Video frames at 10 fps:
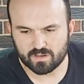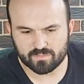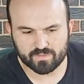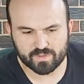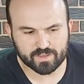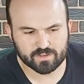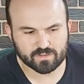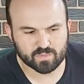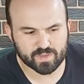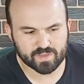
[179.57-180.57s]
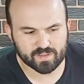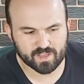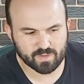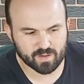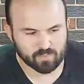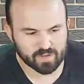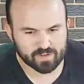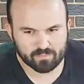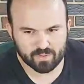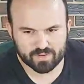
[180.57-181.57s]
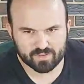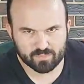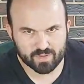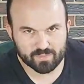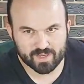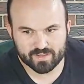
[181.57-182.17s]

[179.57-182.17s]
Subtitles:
videos being like my bread and butter, but man,